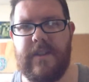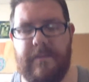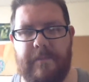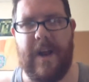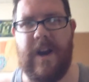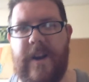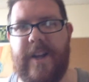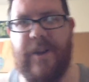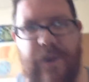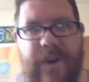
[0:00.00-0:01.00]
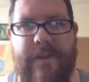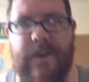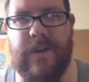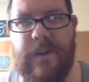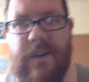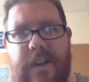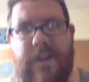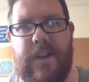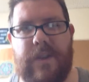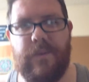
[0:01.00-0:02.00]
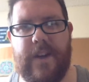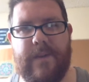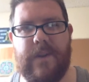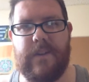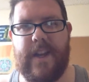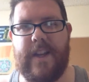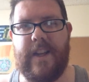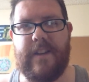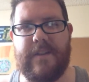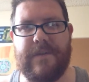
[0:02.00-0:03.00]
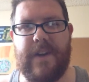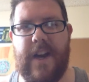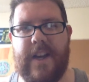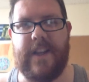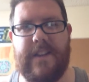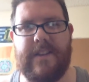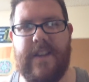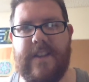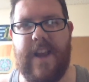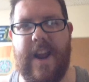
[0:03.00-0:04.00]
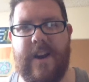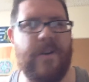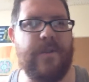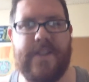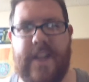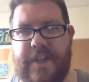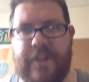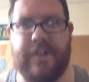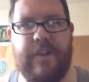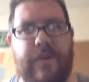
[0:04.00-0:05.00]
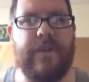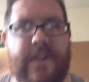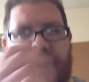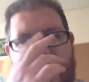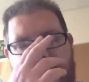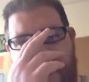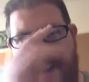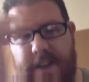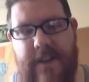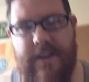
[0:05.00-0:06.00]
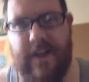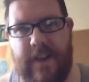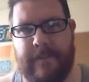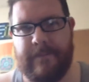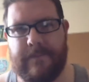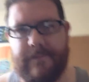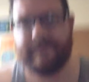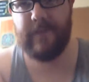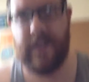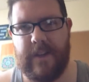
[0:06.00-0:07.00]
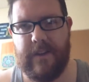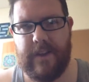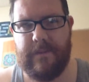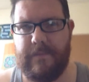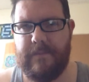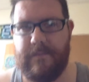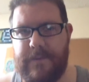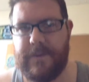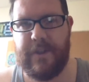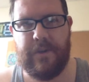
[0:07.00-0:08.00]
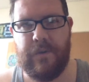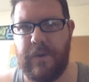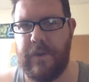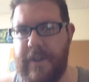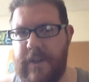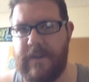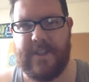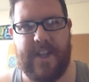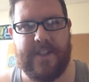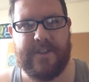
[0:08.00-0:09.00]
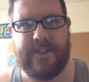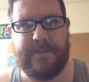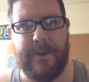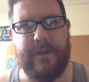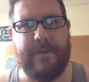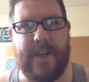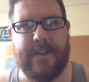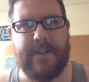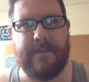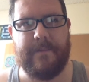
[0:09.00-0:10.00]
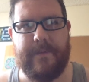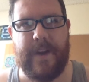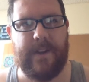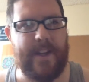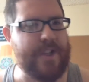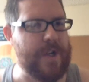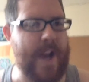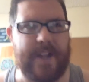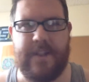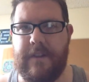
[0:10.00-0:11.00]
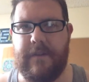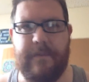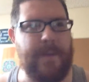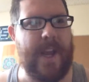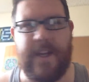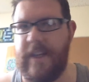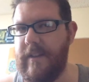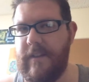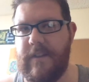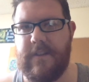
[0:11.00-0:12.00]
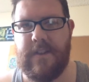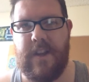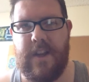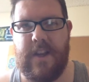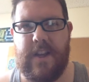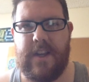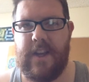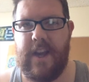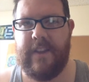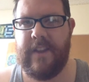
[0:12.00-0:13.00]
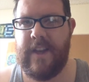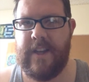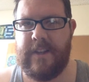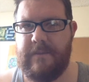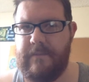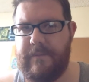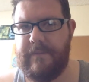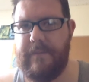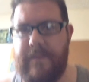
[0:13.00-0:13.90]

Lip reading: marry whatever ladies find these arrows they shoot. The two older sons both find some fairly attractive maidens, and then,